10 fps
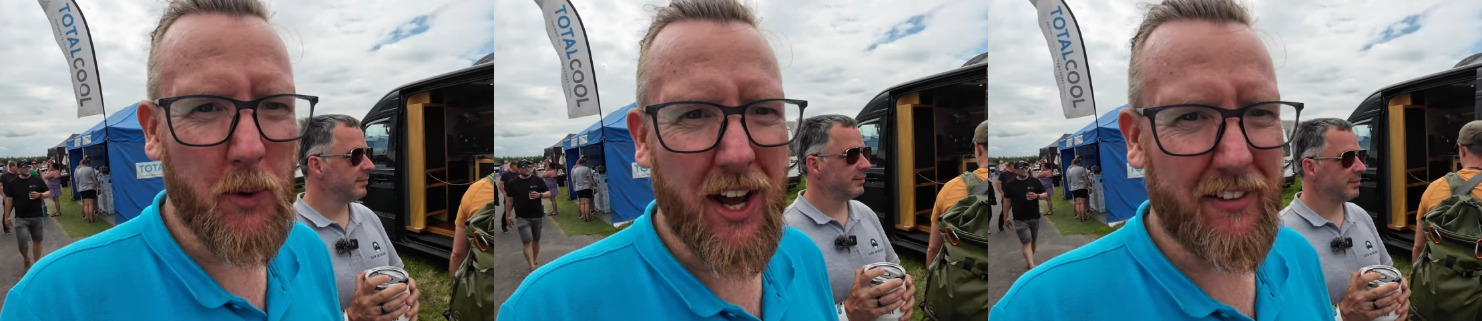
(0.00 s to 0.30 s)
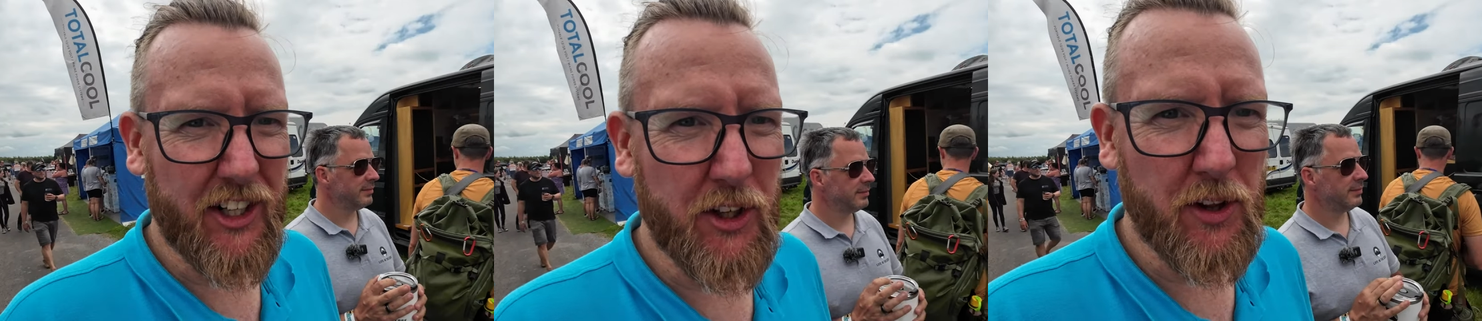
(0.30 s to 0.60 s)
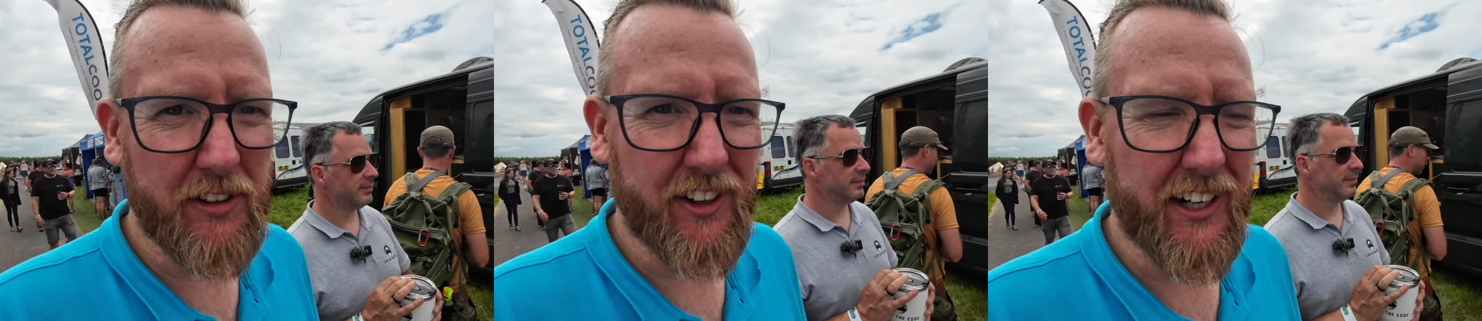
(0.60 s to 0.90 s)
Speaker 1: we're not having
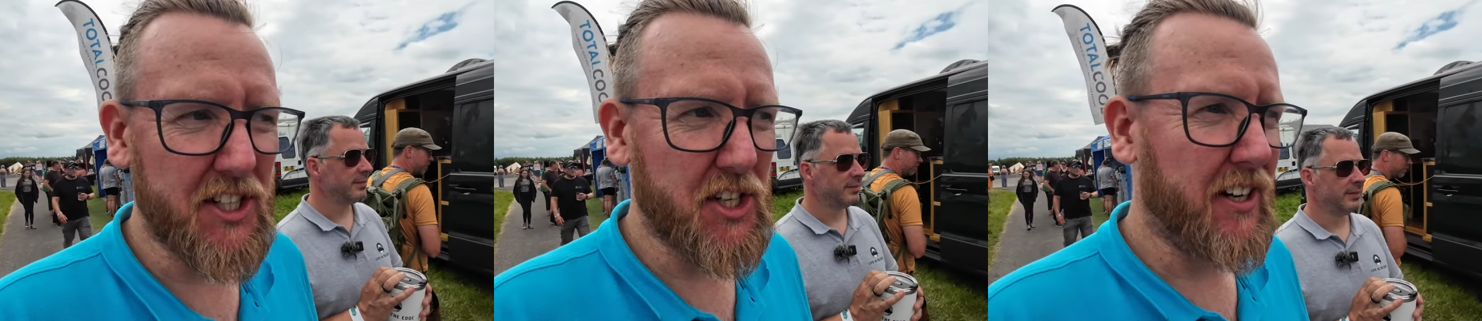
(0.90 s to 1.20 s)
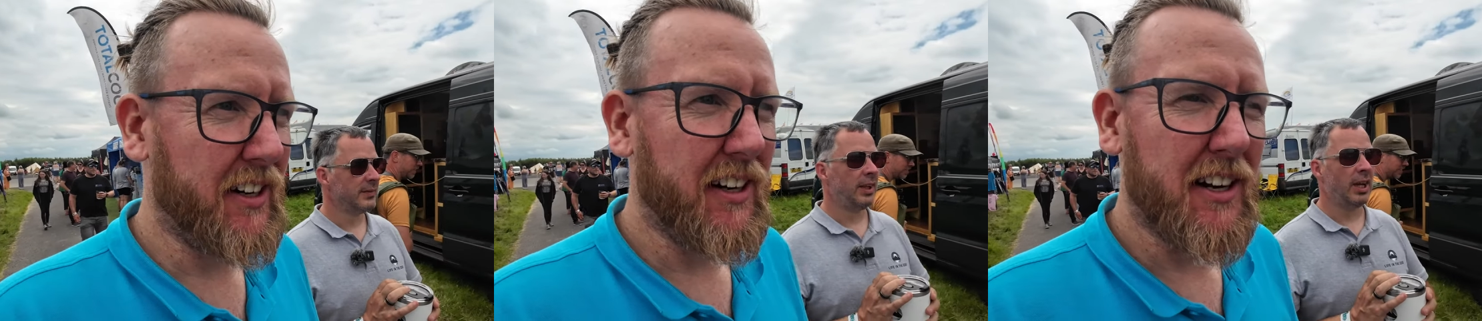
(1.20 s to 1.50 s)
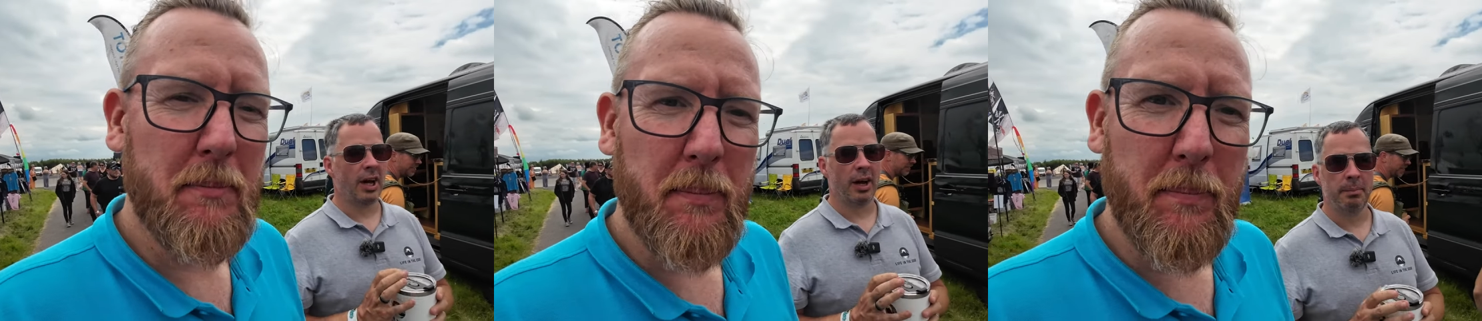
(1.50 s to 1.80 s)
another fridge.
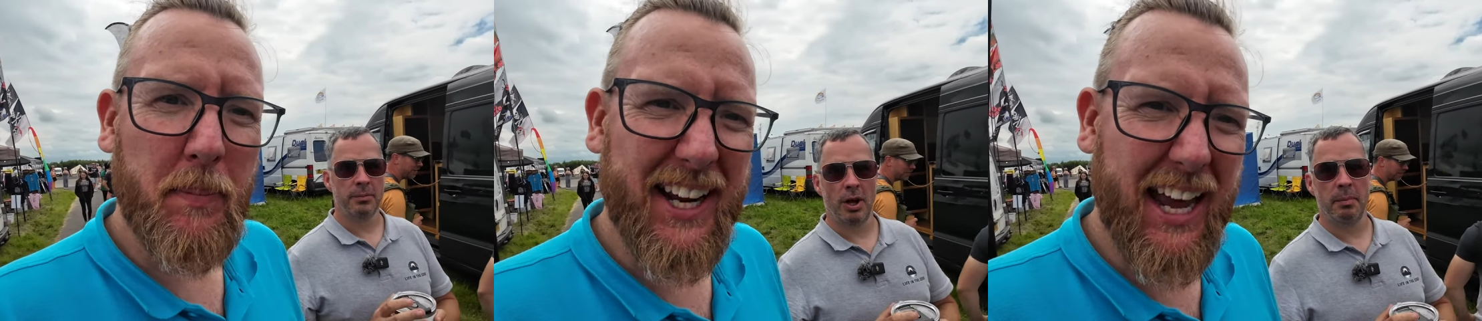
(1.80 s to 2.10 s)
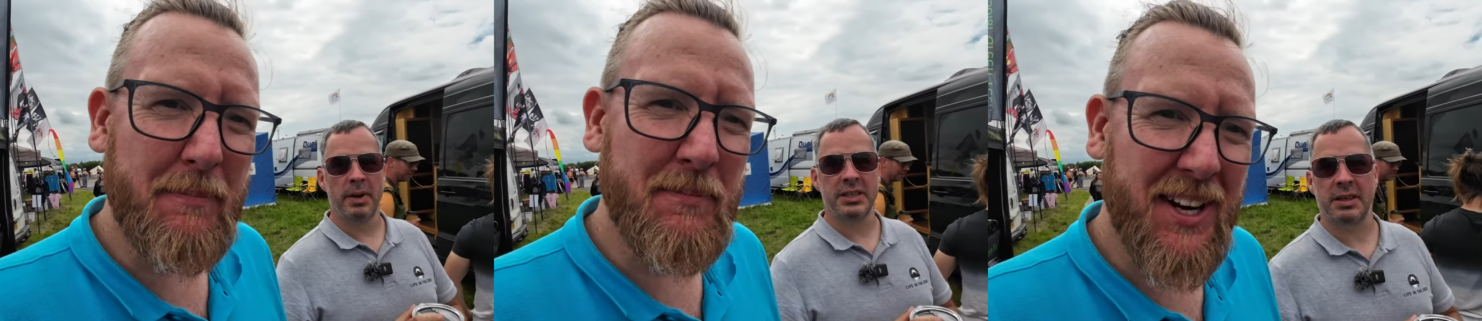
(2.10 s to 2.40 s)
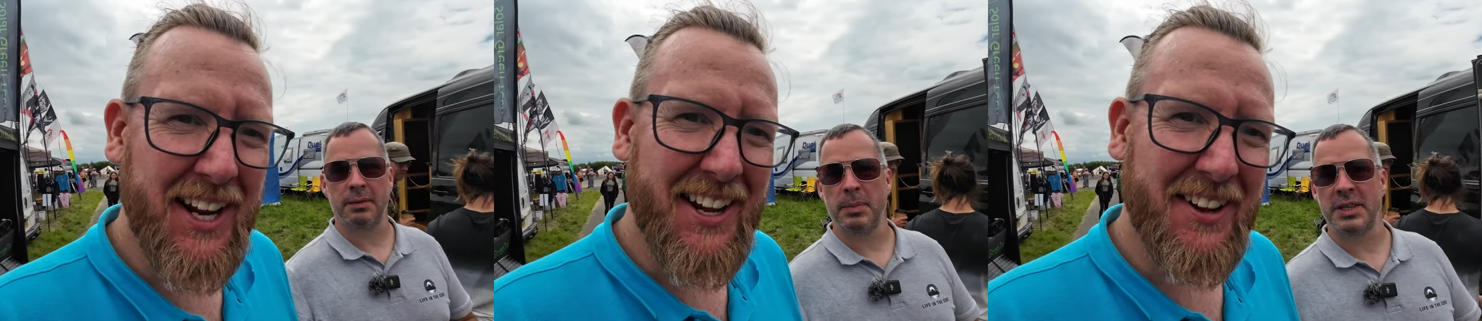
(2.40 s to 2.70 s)
No, but I am,
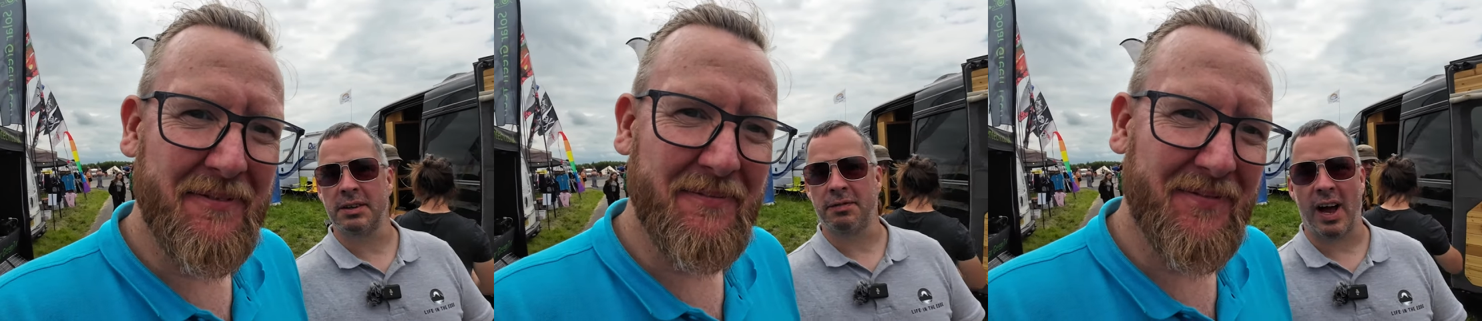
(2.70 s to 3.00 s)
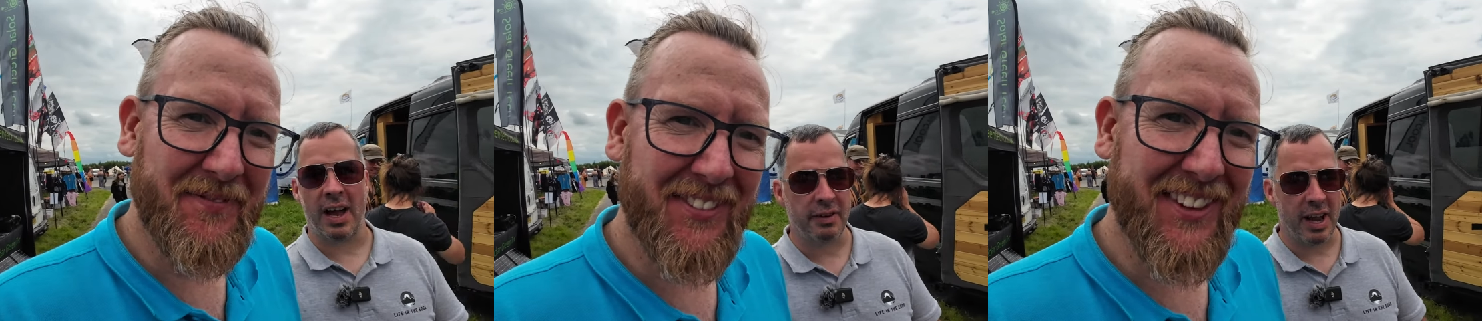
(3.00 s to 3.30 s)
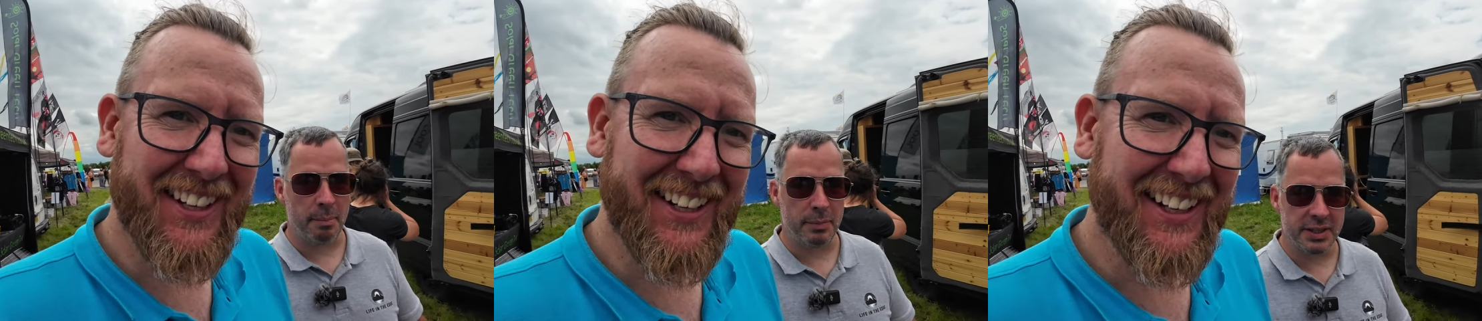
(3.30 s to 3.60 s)
Mr.
Speaker 2: Mr. Five
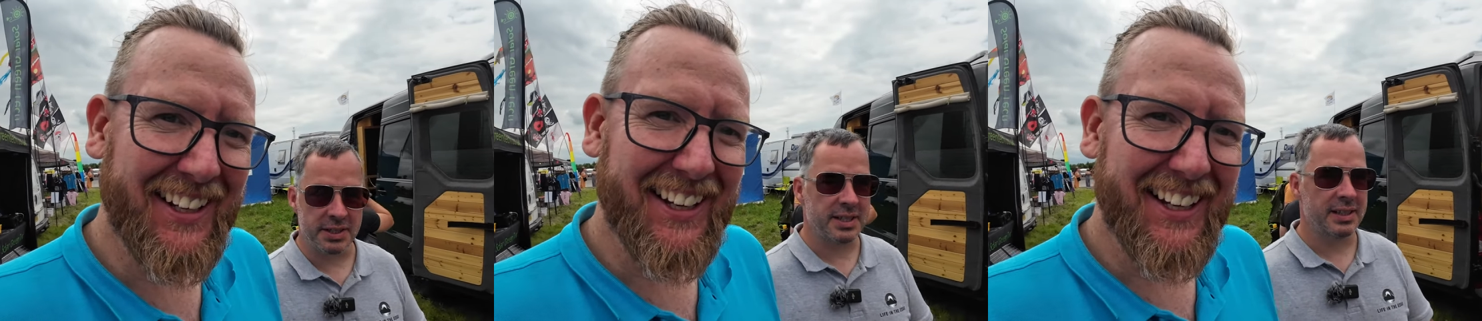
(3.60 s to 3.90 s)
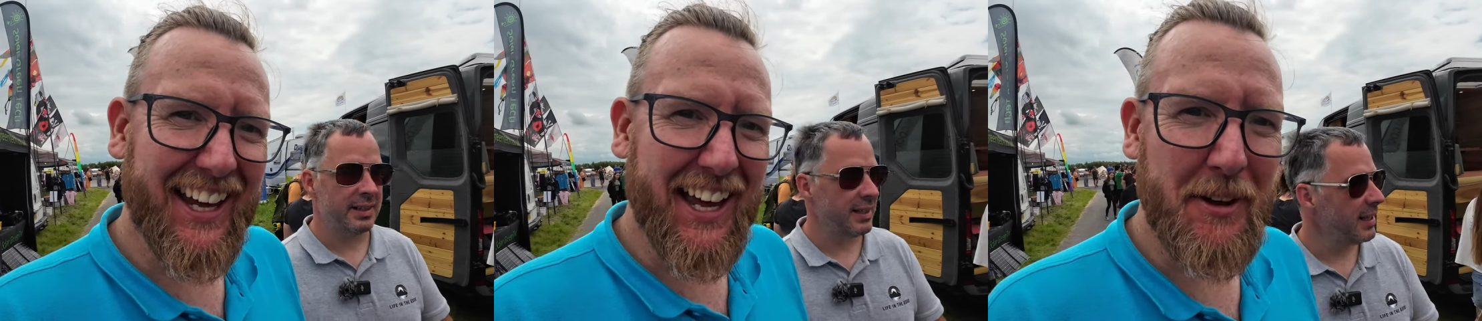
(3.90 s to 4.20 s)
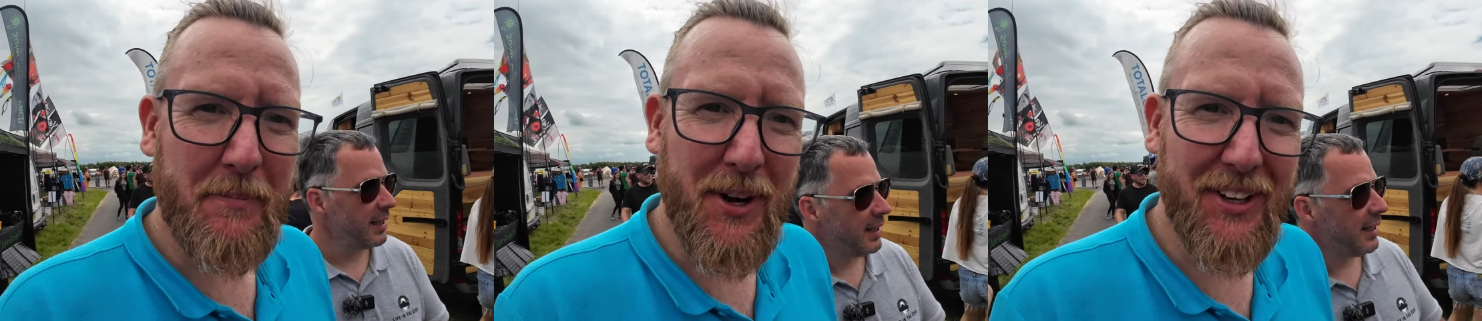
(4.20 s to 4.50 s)
cameras.
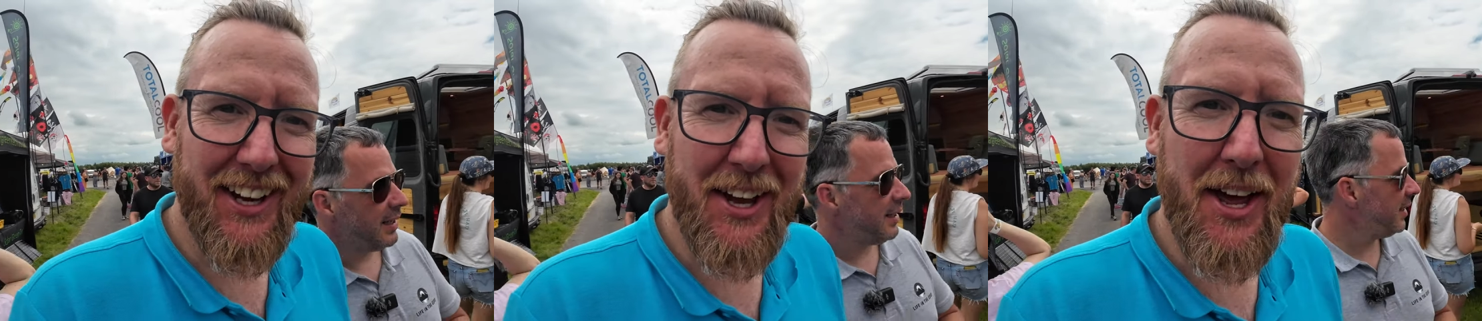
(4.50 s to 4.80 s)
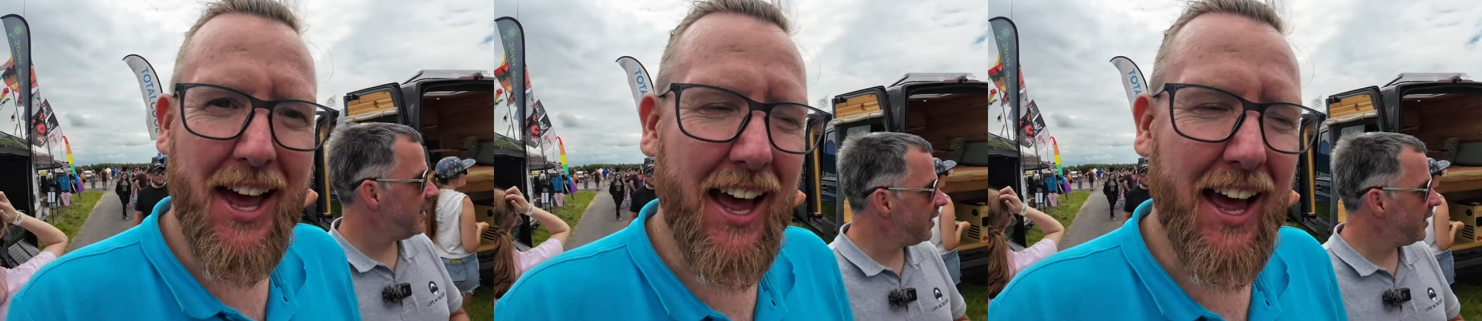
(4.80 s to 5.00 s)
Speaker 1: Yeah, but uh,